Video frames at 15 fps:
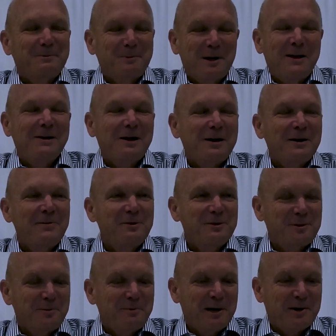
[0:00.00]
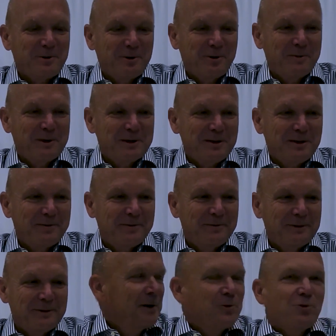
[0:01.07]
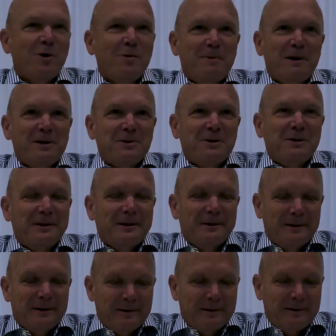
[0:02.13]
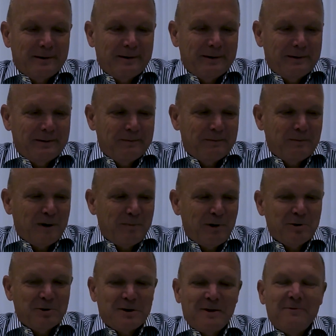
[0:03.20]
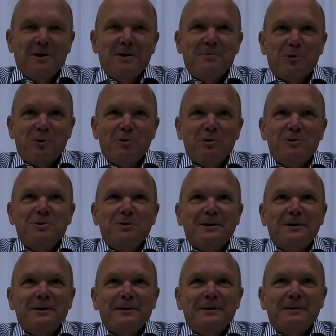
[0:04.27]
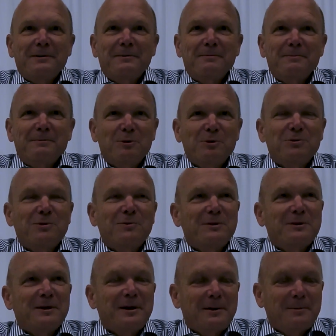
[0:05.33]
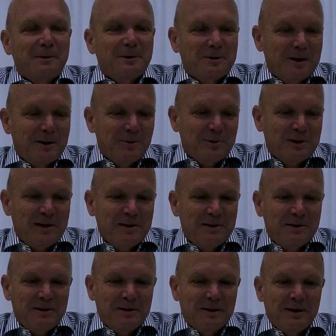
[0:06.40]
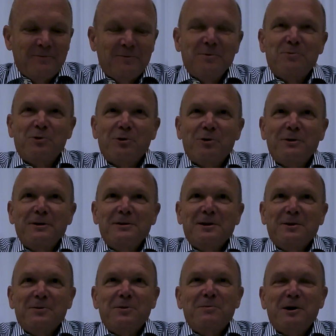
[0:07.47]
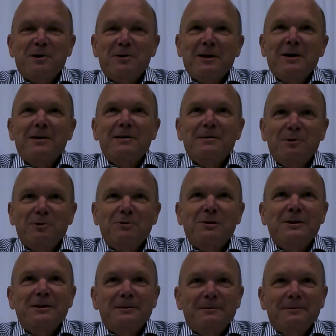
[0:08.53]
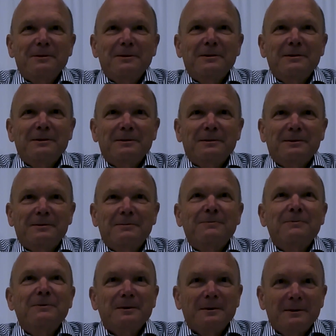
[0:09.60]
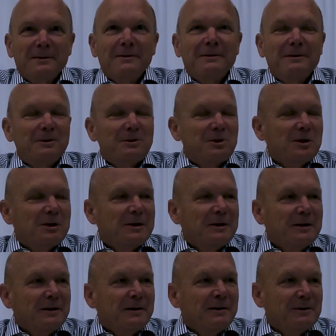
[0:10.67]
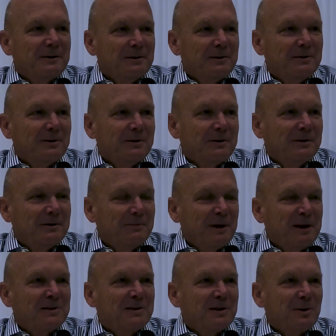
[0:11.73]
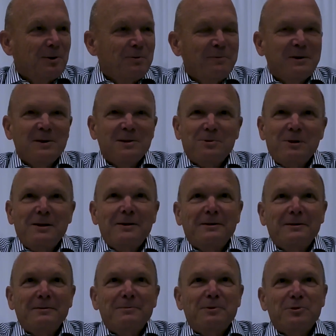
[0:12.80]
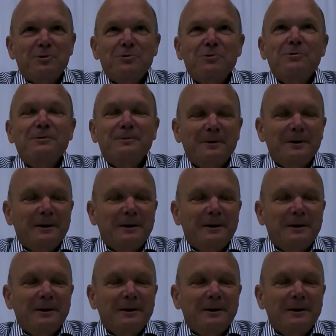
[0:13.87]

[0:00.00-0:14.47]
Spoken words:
But I'll give you some background on myself. I grew up actually, my parents living abroad. So I most of the time until I was 18, I lived abroad in South America, mostly in Chile, Mexico, Venezuela, Peru.